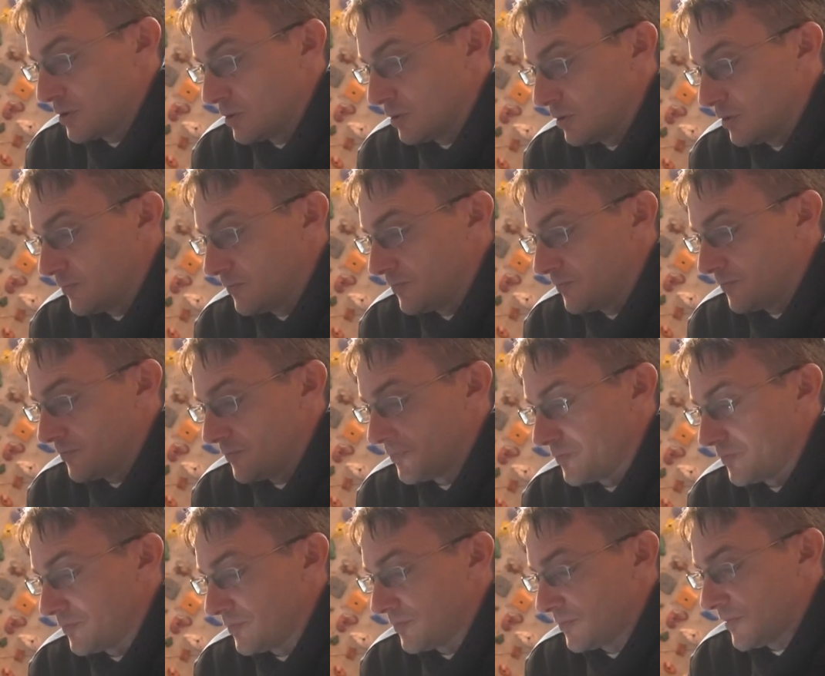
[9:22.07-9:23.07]
cool.
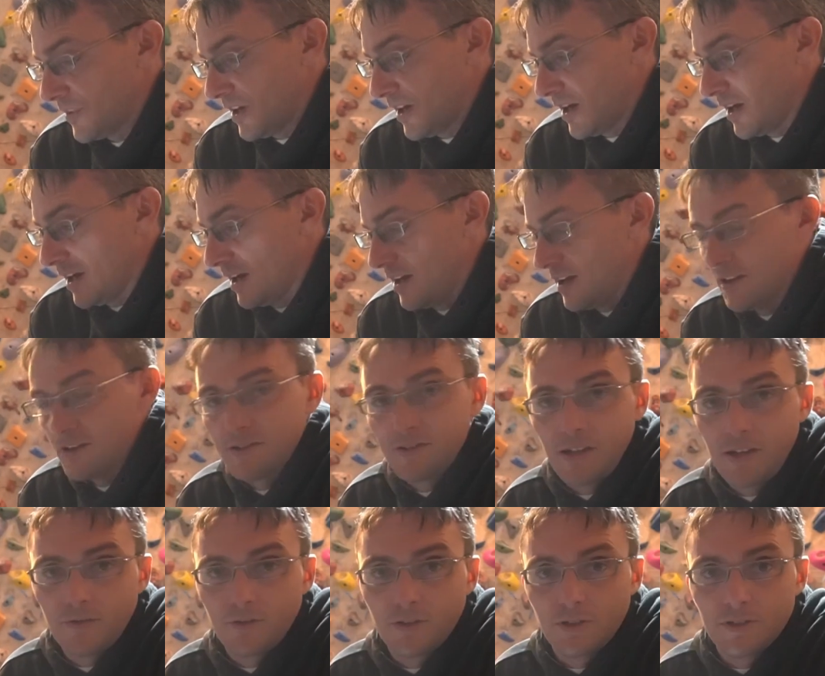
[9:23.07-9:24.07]
It's
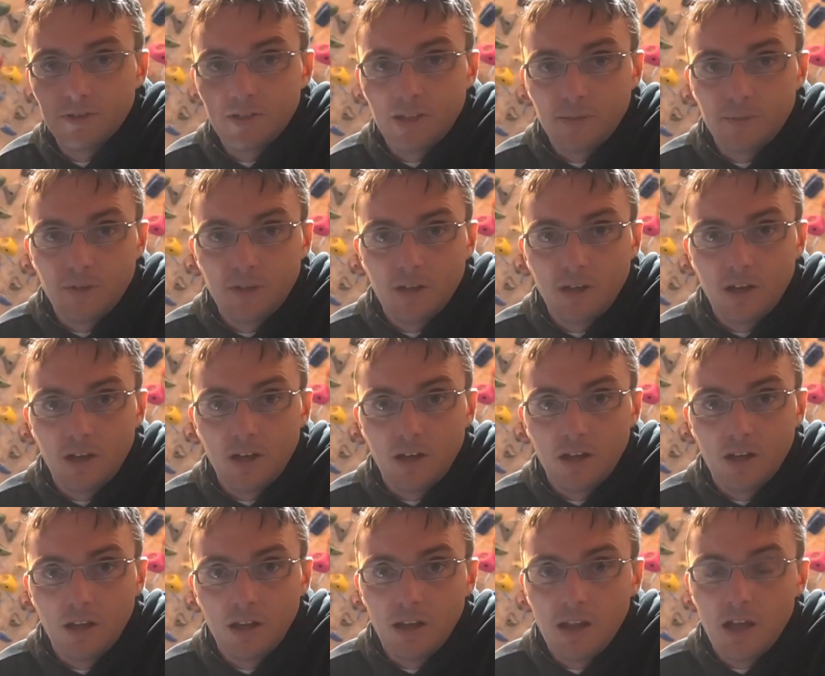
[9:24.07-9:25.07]
definitely going to take me a
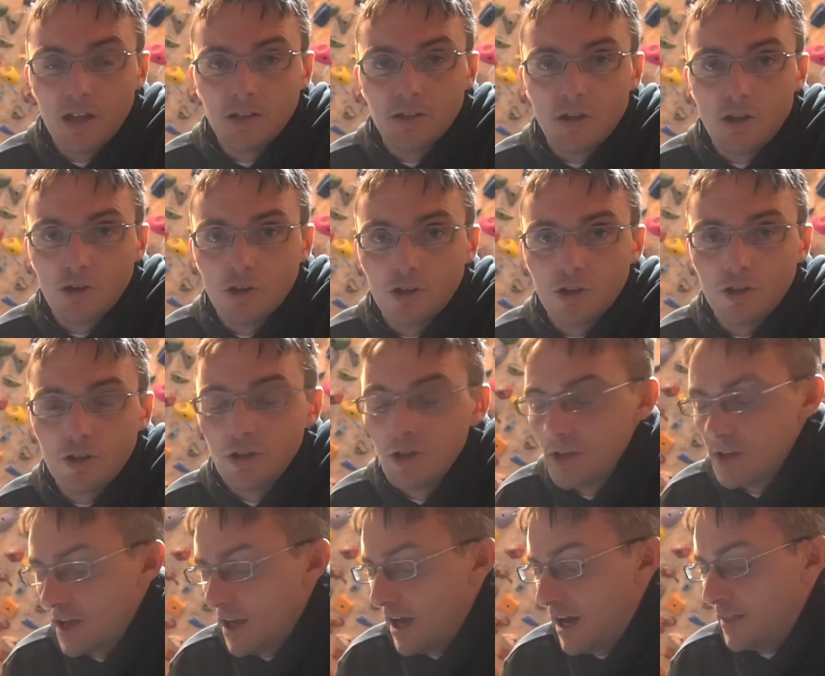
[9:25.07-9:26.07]
lot longer.
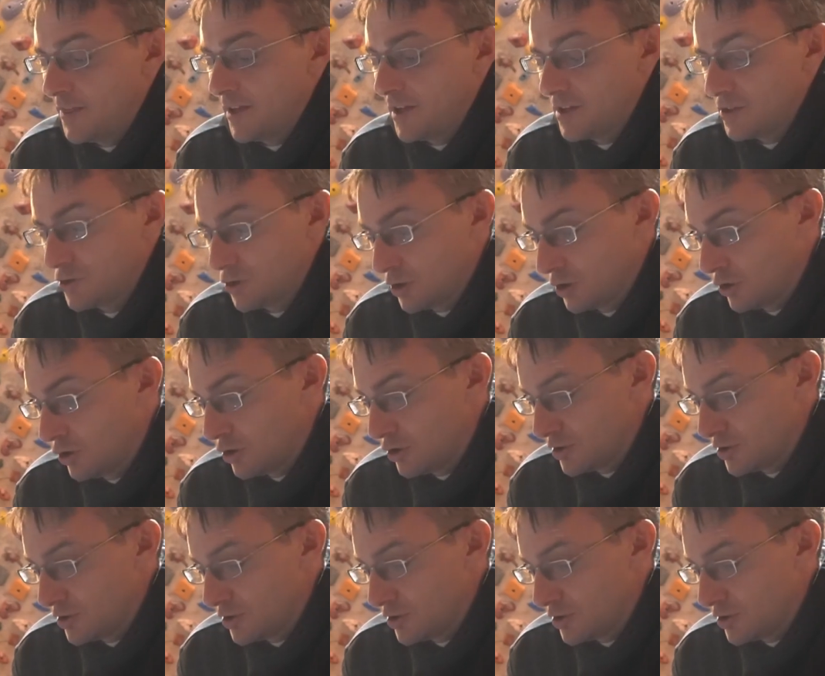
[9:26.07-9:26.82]
I thought it took a long